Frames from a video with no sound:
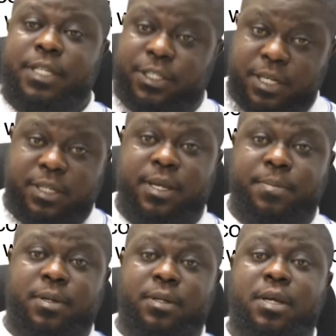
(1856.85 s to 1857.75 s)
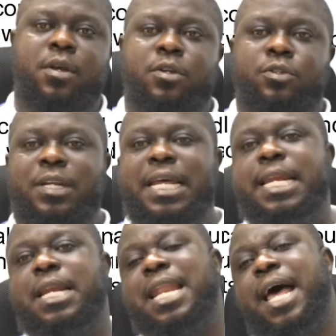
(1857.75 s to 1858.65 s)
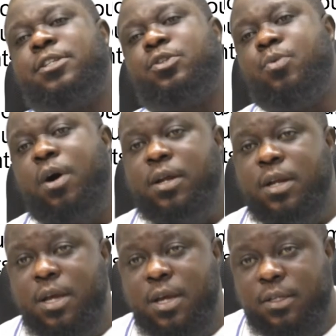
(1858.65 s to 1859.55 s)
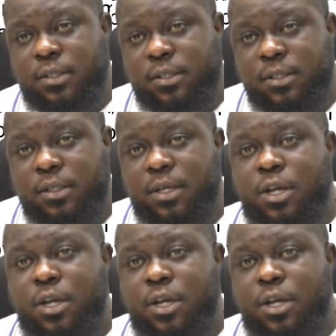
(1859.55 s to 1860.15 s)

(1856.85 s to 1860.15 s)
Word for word: It's still the same thing. So then last one is